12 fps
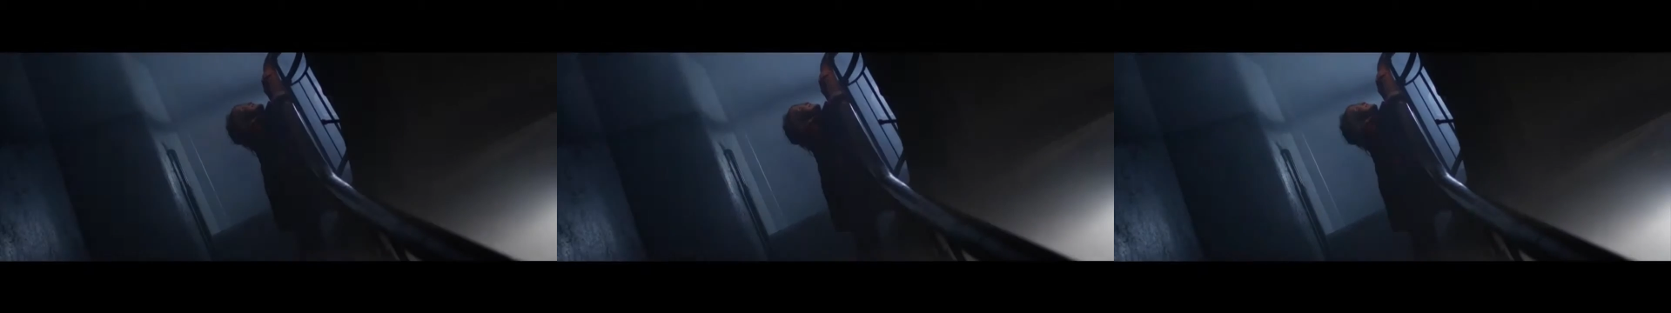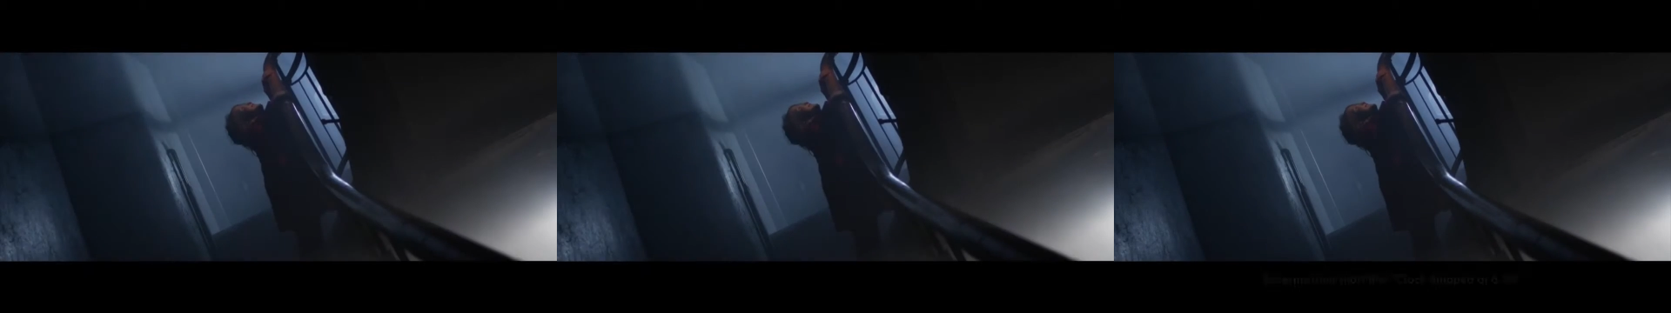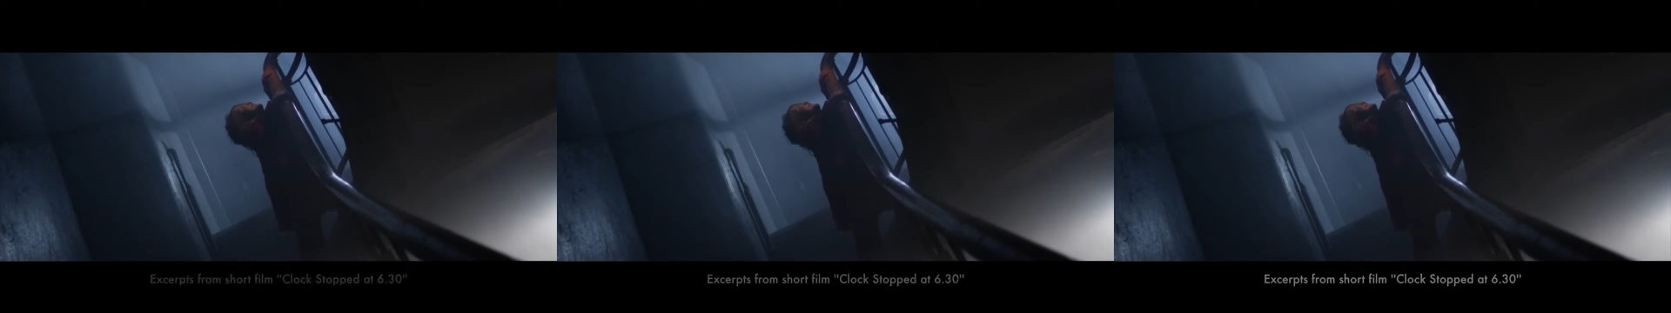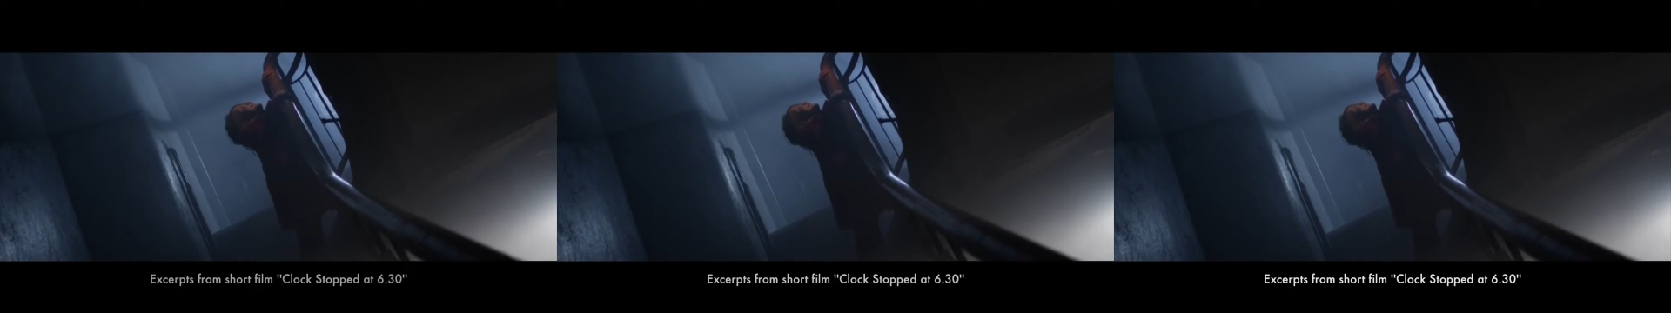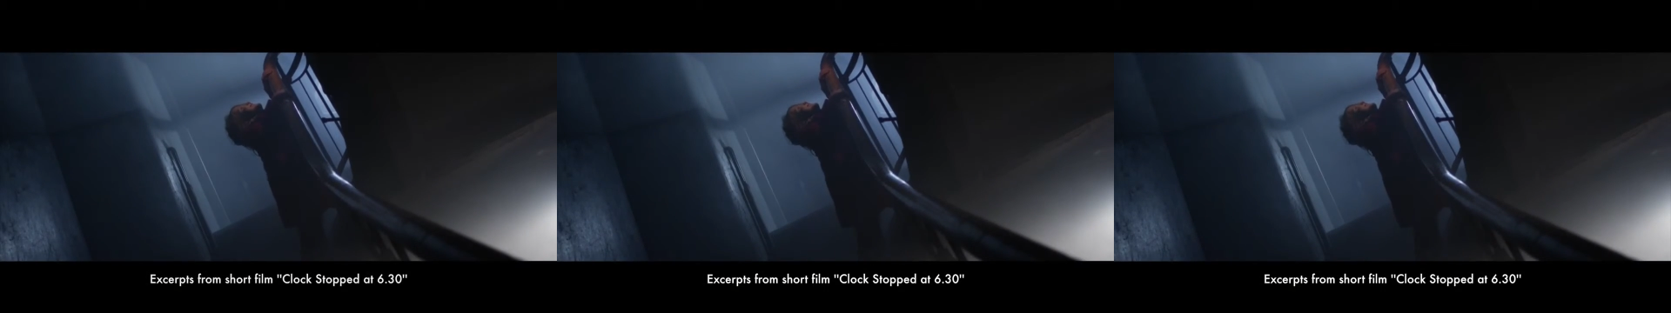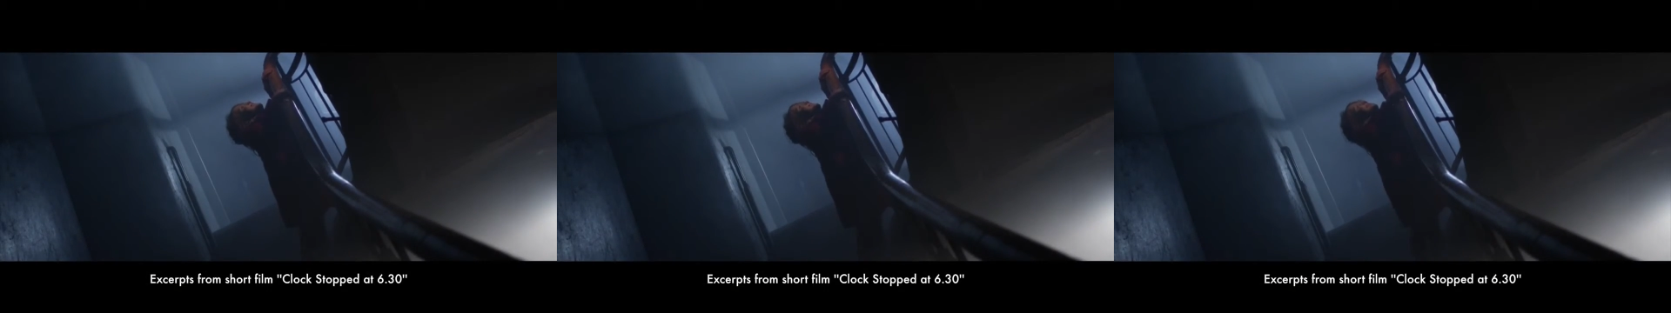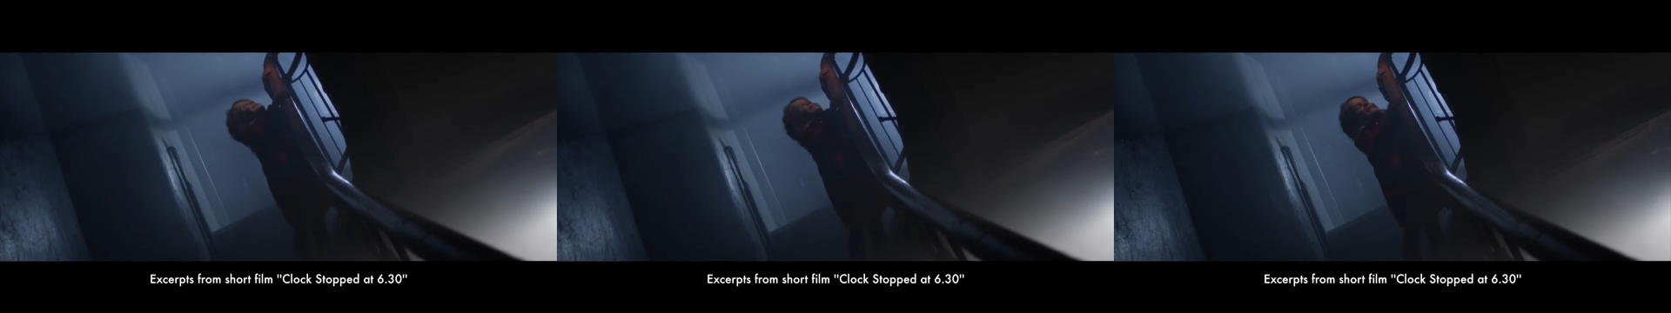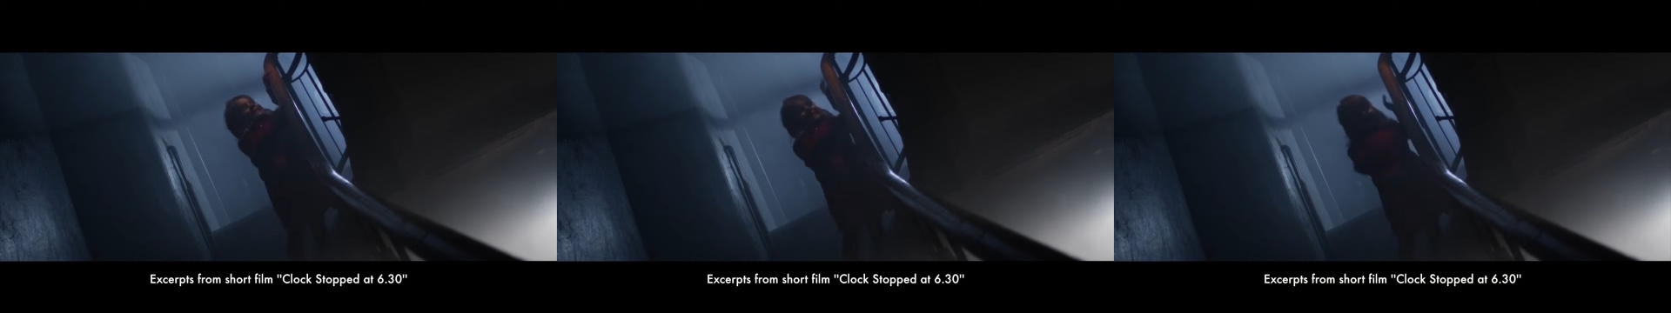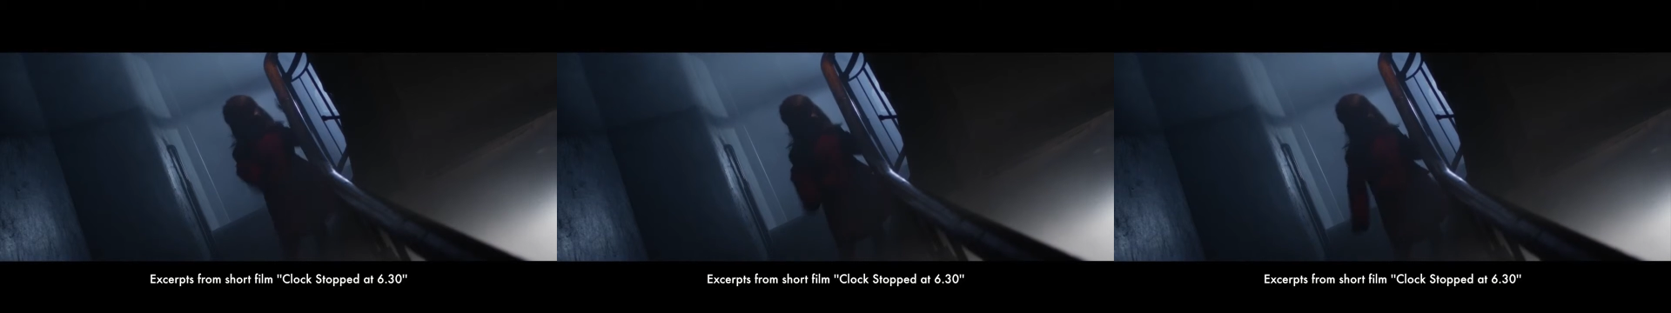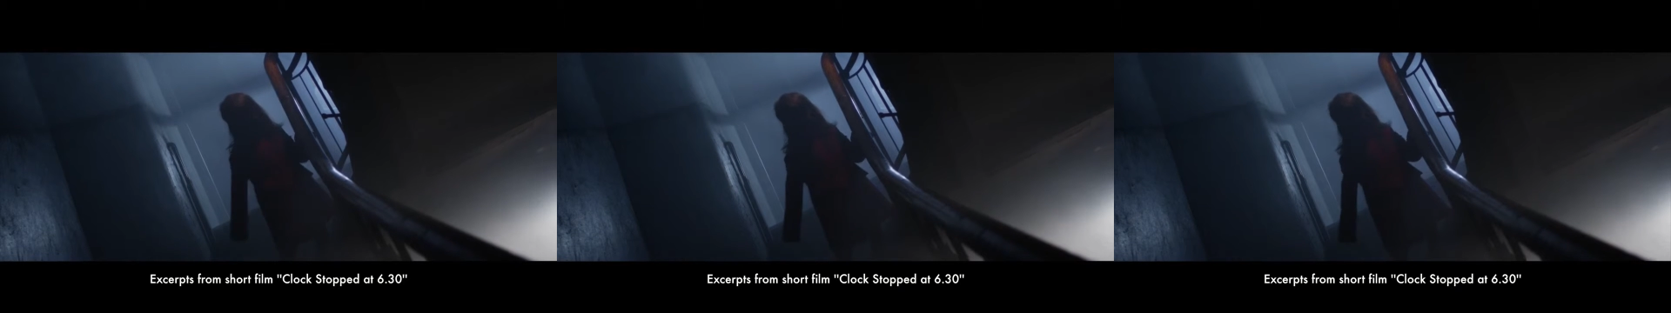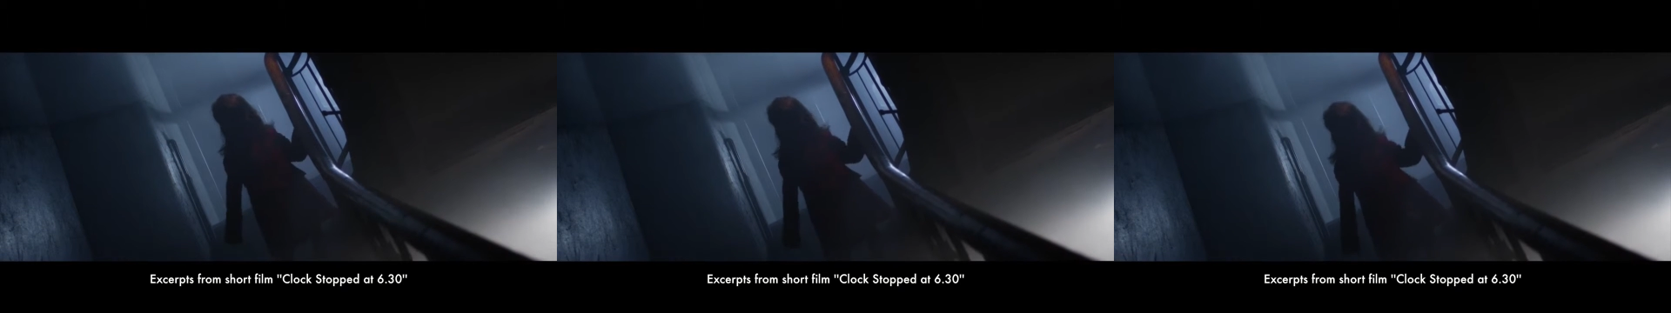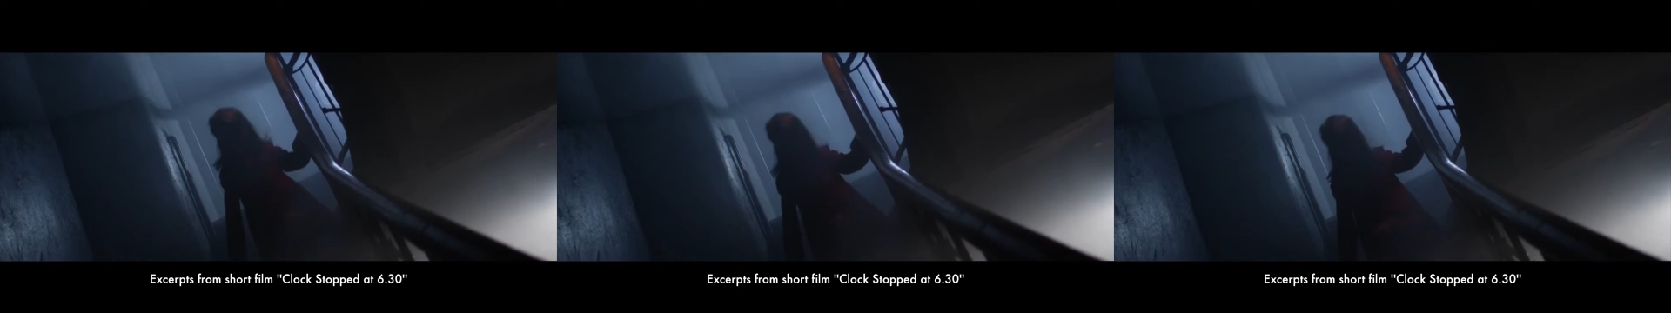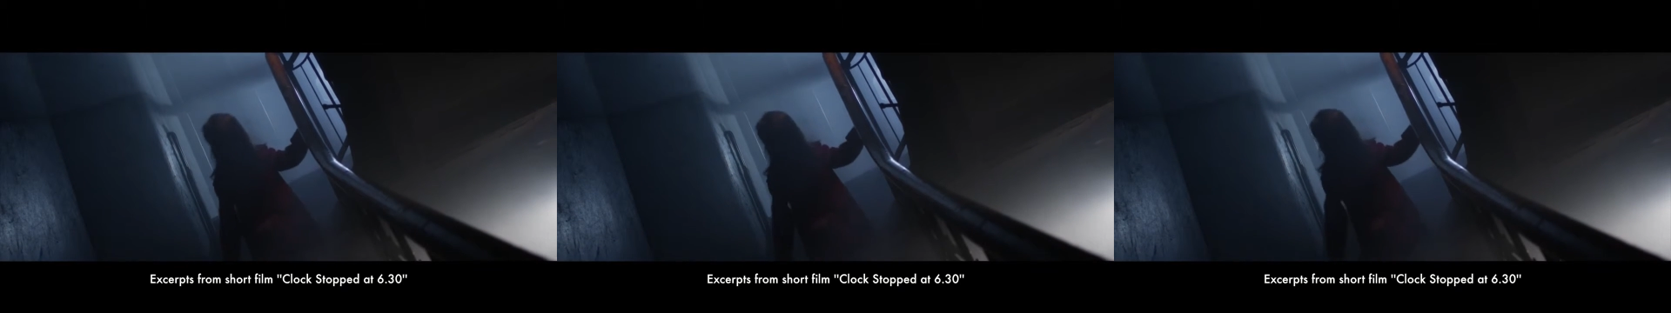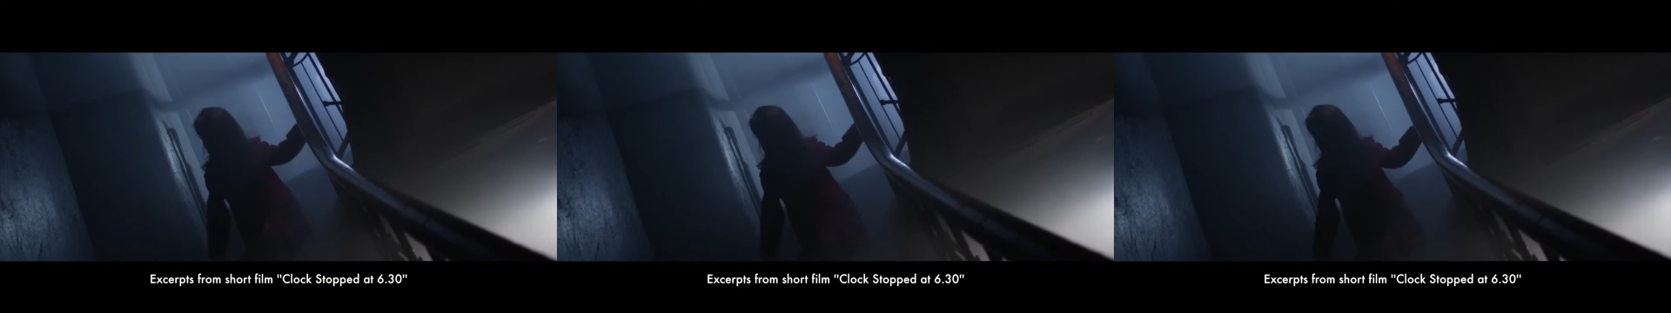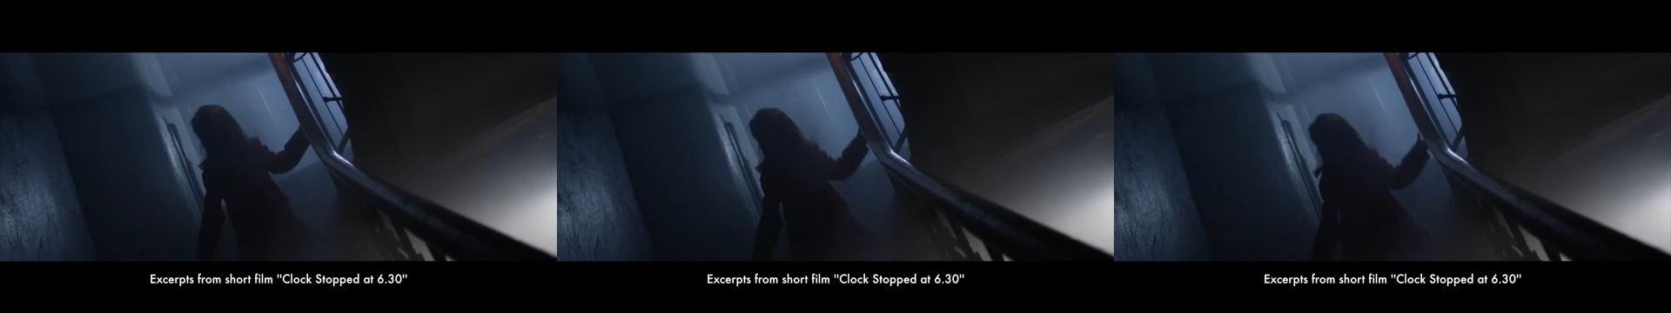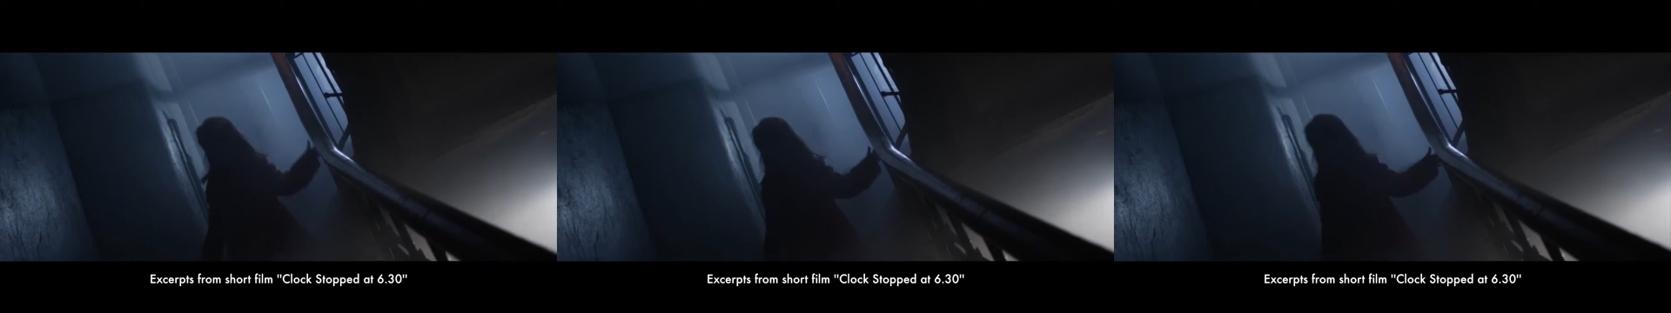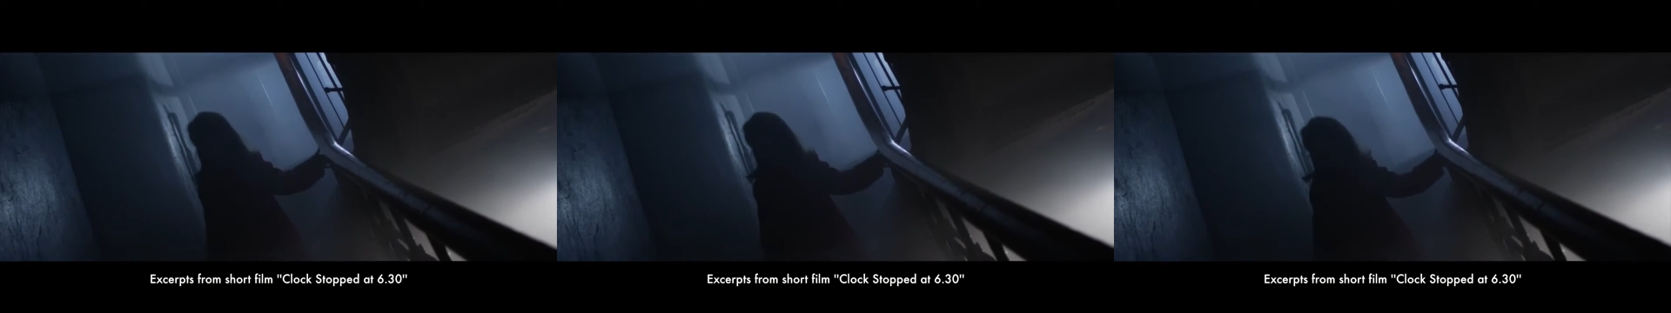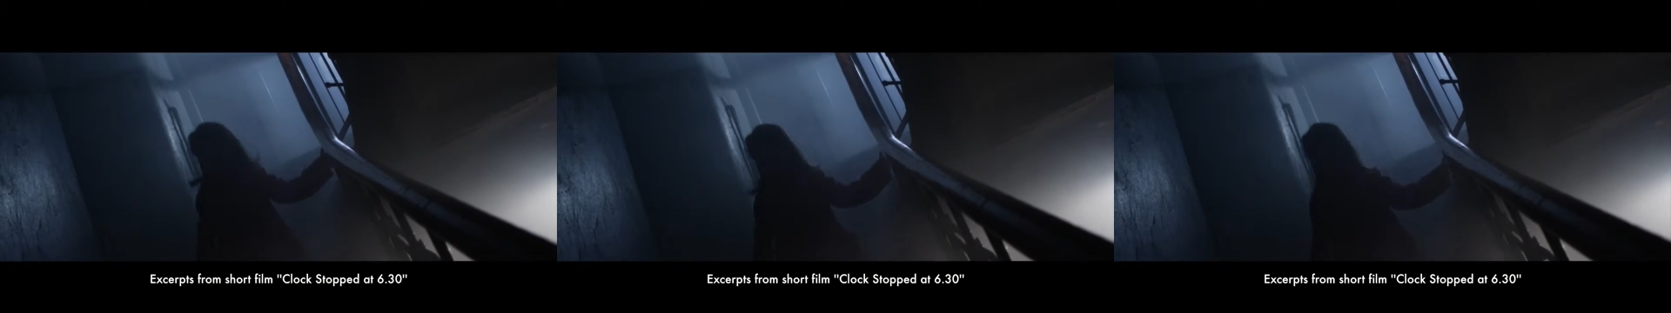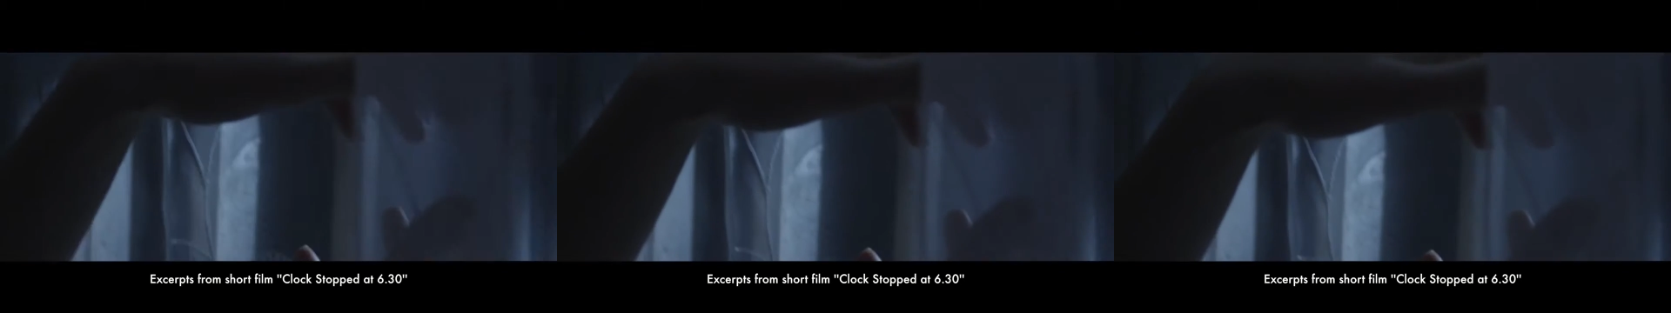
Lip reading: No face is visible, so there are no lips to read.